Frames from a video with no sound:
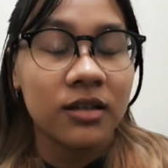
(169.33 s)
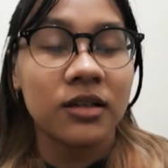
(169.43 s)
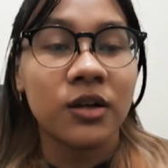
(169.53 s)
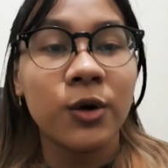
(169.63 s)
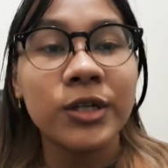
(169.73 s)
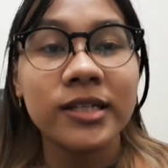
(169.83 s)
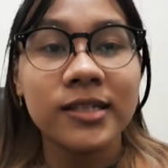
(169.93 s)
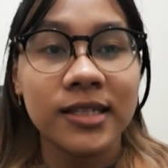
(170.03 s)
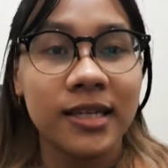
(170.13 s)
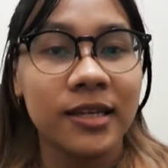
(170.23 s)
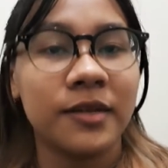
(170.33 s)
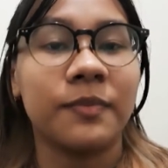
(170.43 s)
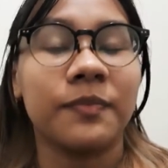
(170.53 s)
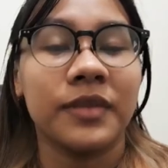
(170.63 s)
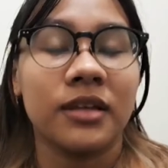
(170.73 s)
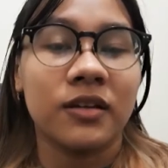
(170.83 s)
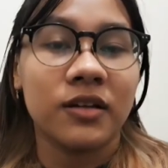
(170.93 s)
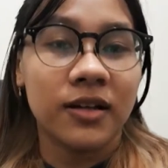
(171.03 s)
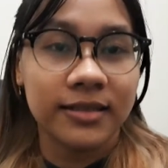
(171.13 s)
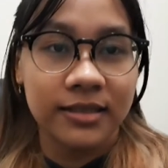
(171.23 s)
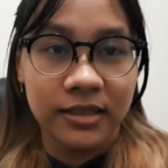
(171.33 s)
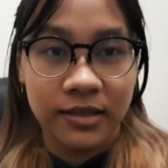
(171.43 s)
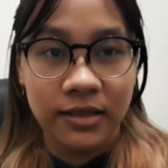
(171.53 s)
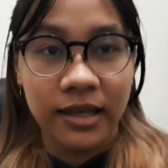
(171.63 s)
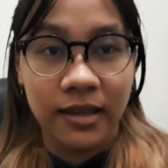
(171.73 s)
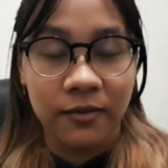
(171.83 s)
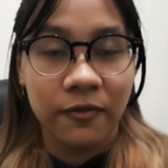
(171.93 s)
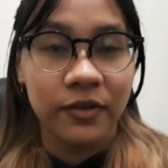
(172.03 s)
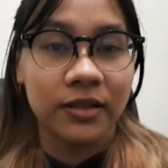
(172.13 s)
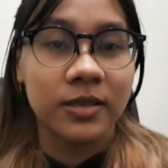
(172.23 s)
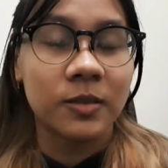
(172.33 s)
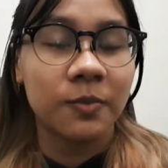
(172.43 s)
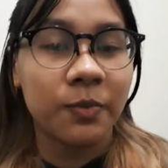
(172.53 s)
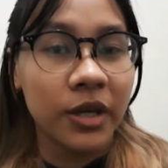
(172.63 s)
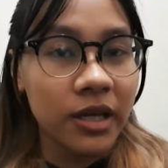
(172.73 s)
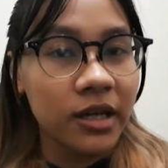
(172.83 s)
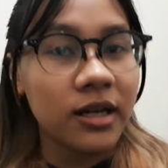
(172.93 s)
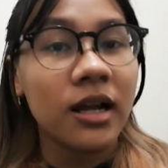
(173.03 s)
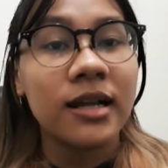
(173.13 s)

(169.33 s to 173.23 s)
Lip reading: According to him, gardening can fill spare